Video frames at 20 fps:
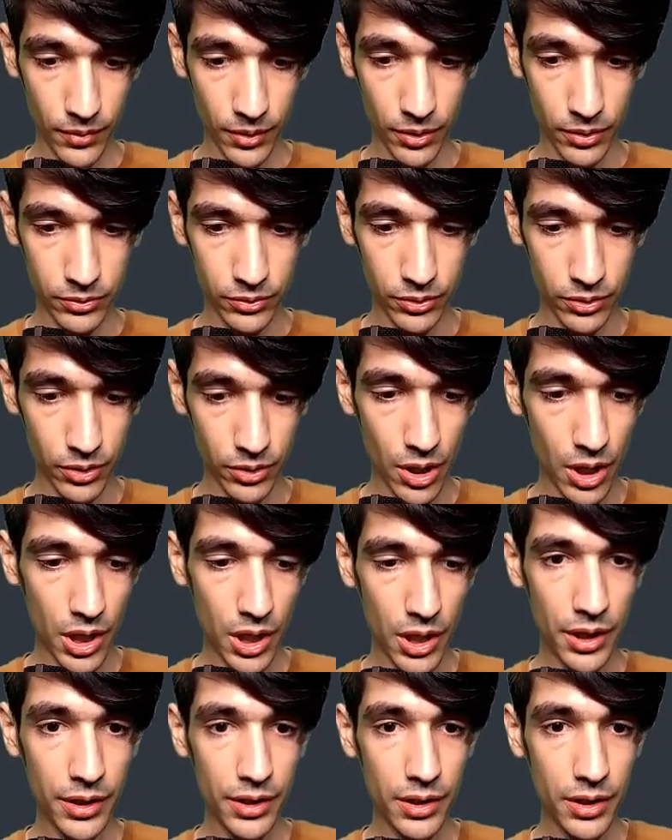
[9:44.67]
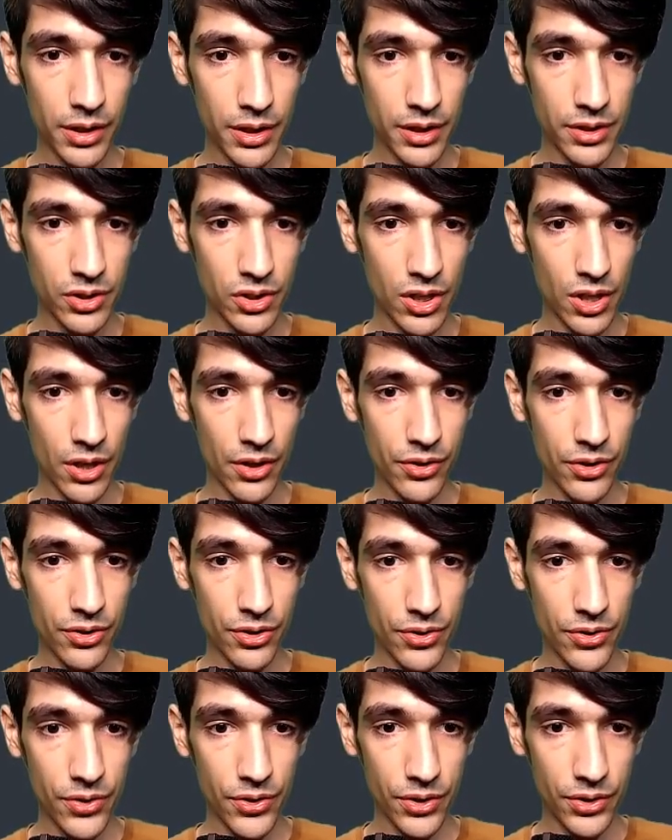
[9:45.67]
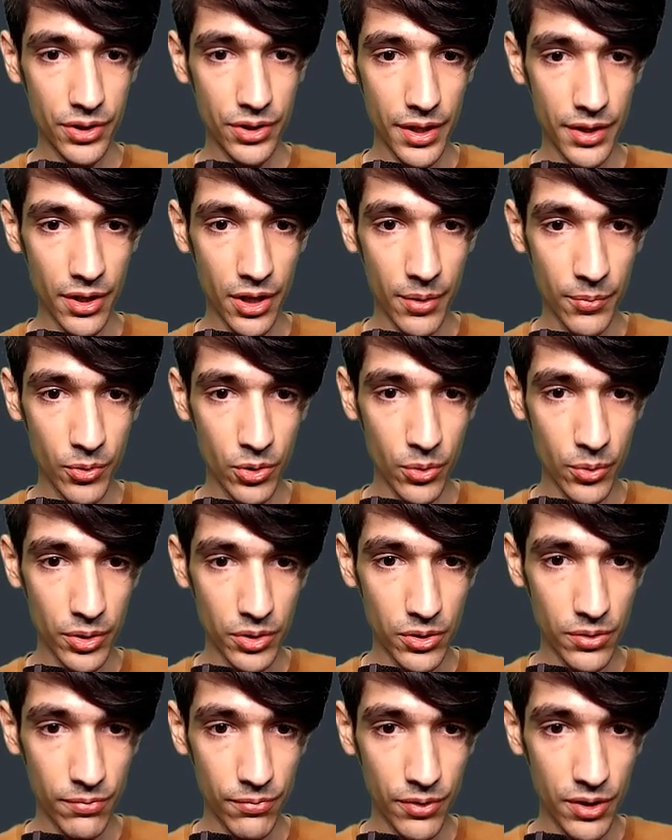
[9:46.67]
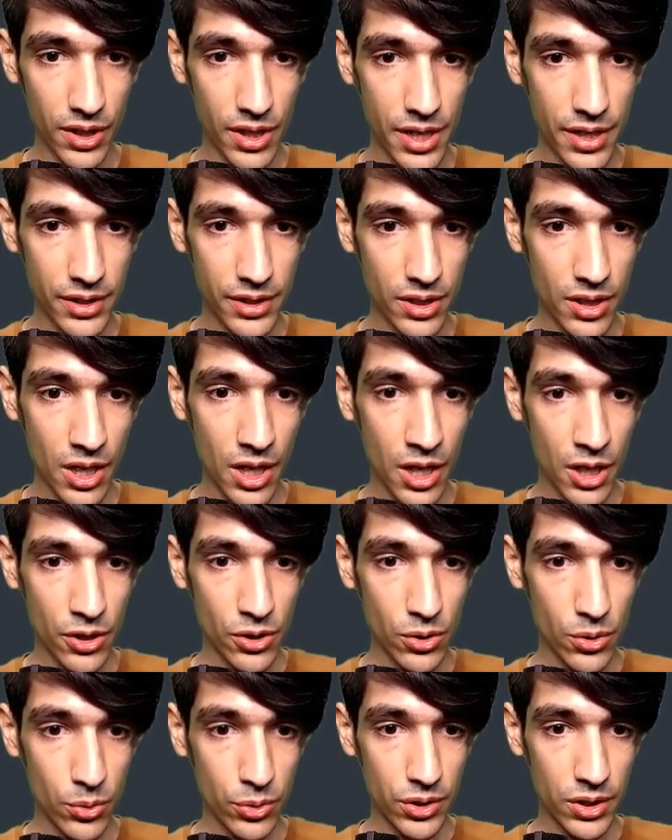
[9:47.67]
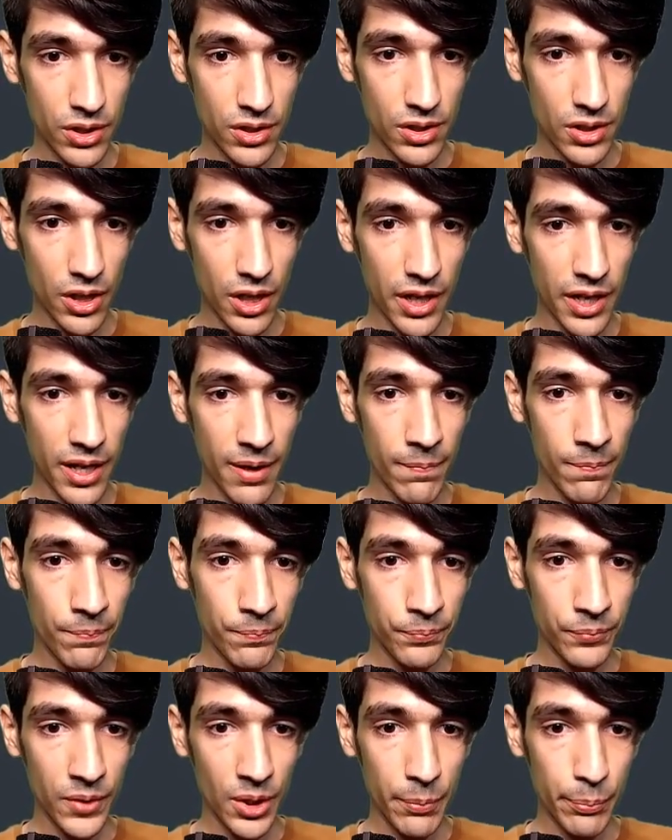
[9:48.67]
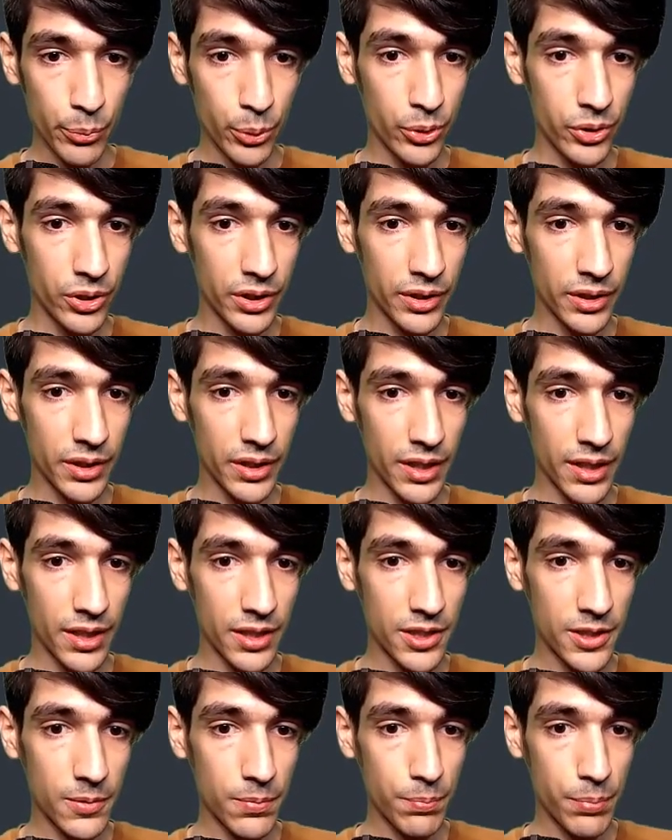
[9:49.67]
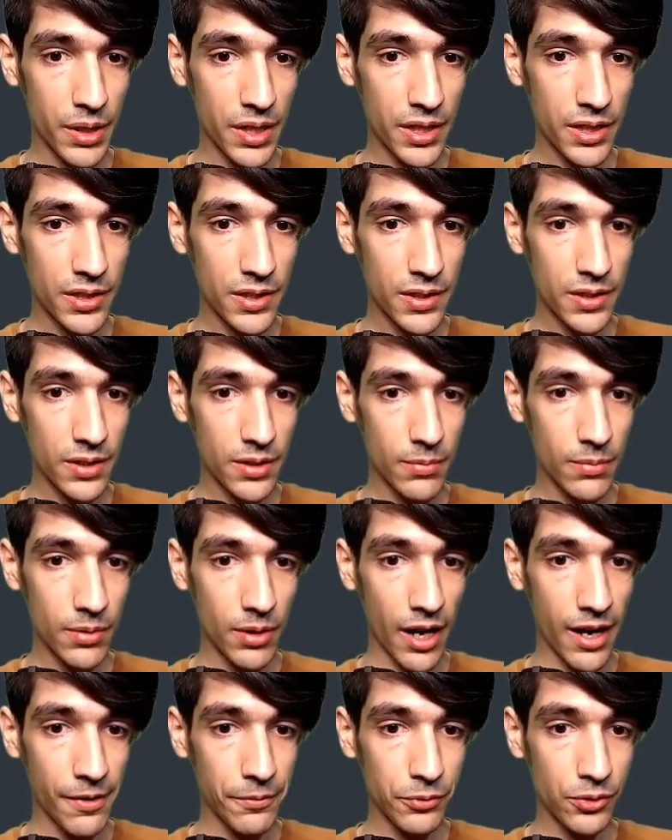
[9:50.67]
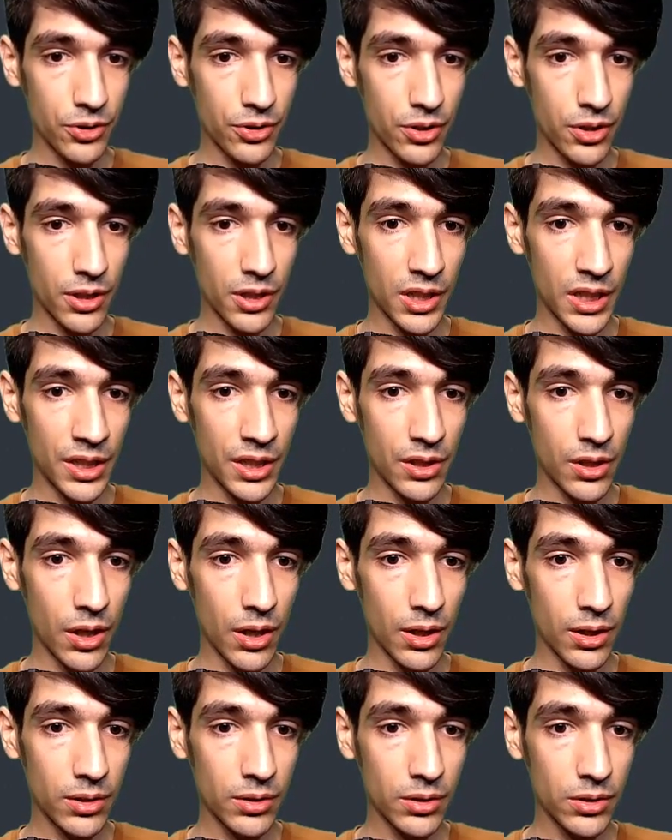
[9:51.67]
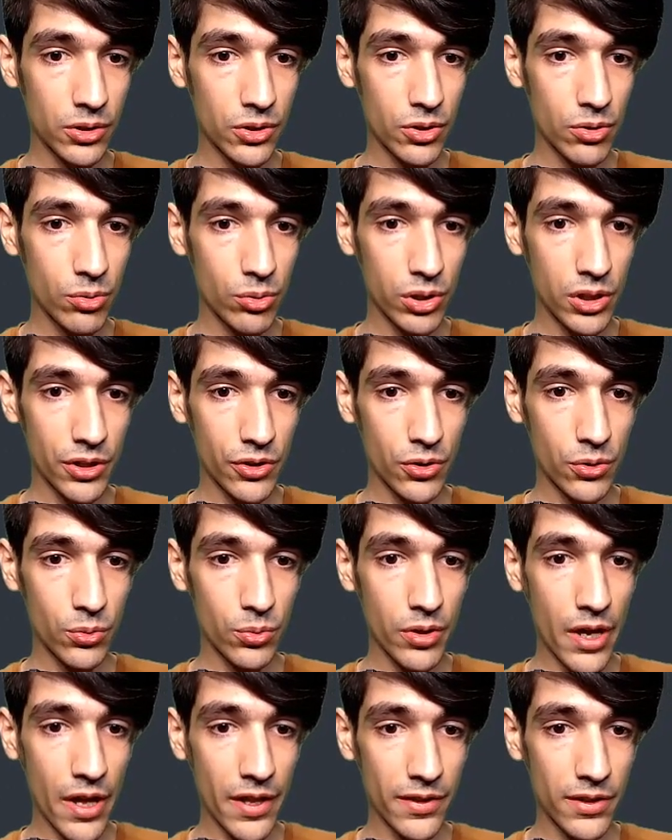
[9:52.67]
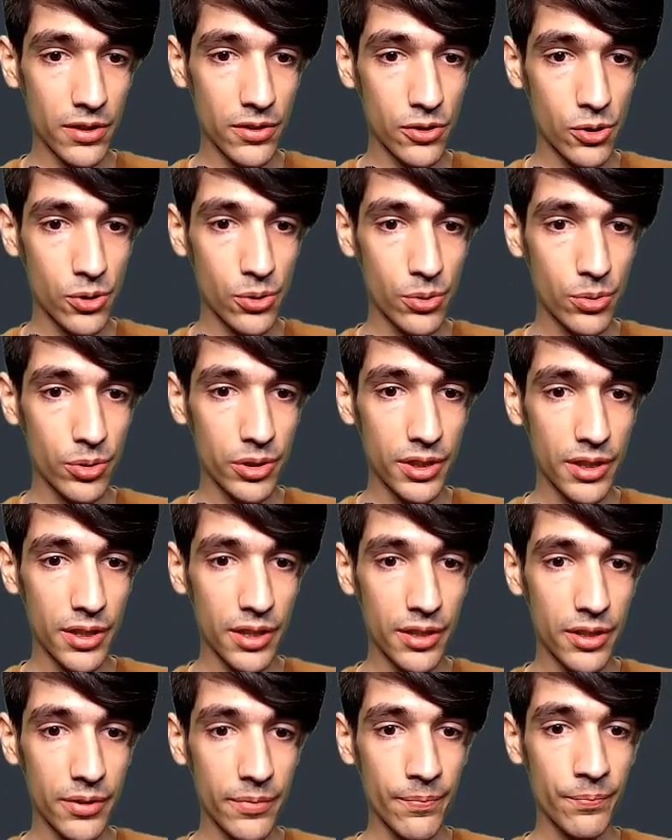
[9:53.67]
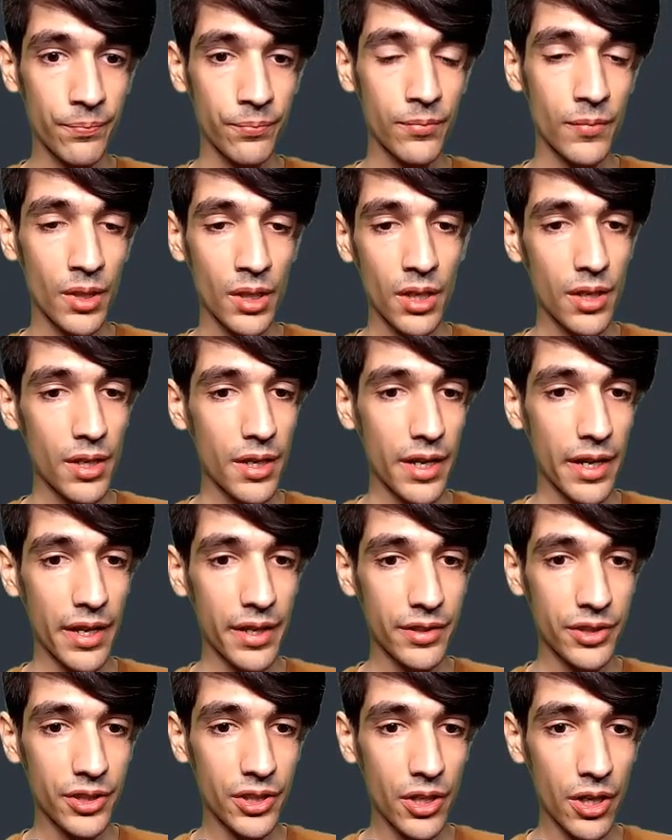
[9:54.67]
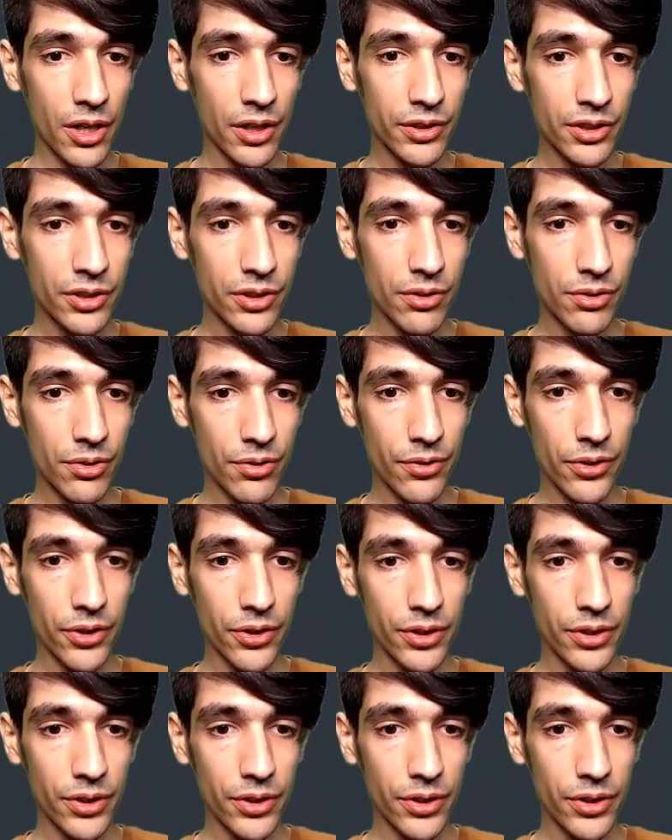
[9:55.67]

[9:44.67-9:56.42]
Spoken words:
none is the other thing that I'm going to fix. So since I am putting a space after any column, so let's do that too here. And the other thing